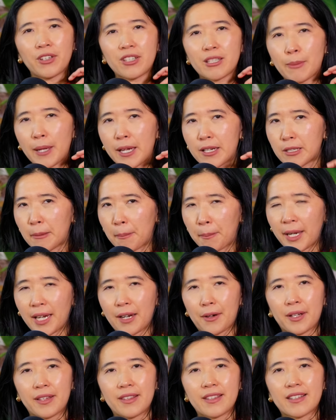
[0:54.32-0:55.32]
you speak to
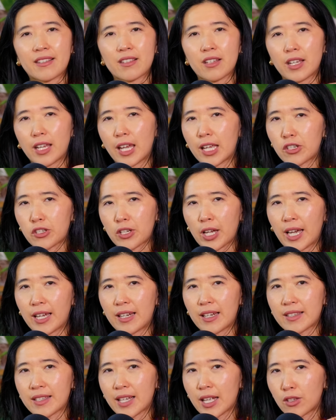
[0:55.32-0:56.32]
parents,
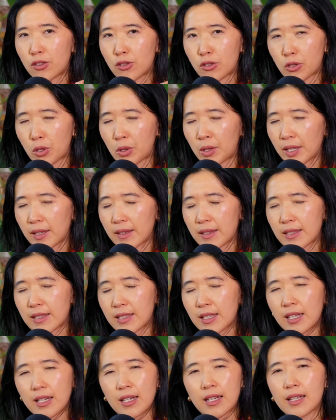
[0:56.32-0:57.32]
educators, and students,
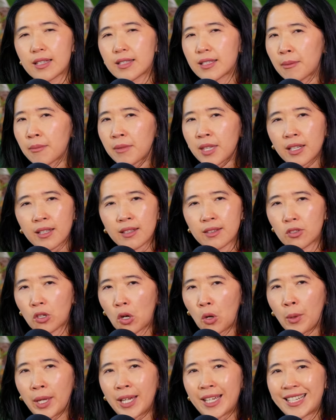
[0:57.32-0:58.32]
something is
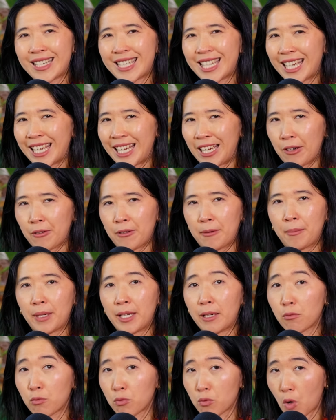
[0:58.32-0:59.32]
going
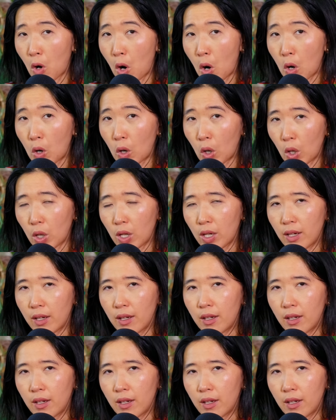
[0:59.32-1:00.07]
terribly wrong.